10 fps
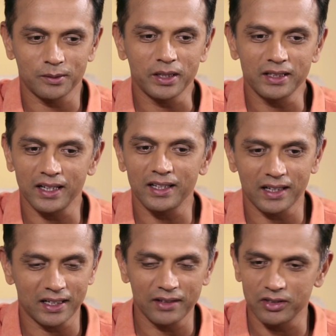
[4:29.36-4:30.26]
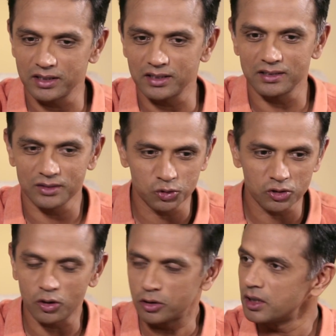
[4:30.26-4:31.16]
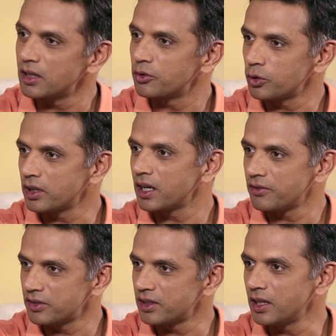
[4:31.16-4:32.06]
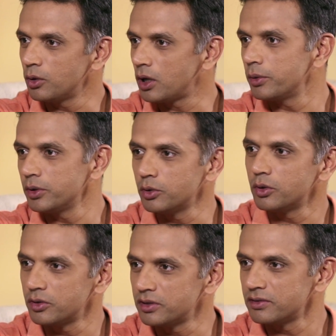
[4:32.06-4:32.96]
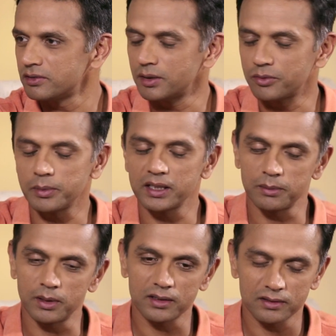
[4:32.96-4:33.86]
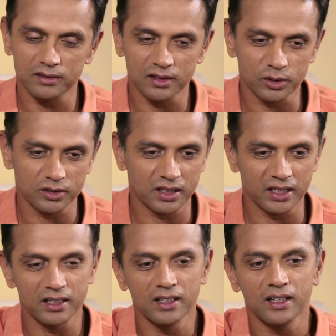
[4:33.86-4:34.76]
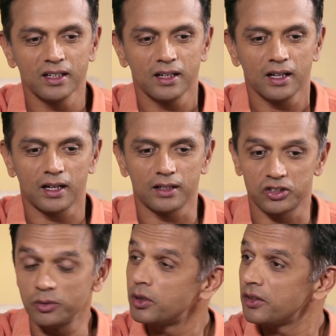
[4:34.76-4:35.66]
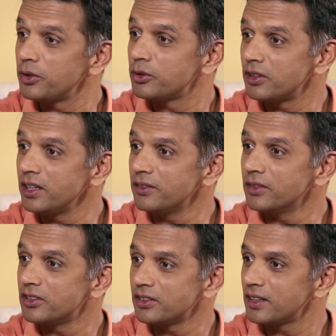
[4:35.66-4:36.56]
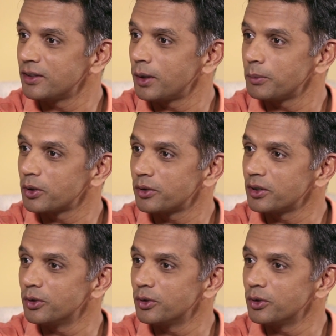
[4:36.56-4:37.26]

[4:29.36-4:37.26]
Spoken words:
I went there and I gave her the usual photograph and said, hello, how are you? You come from Hyderabad, it's great. She would refuse to leave, and she said, no, I'm not going to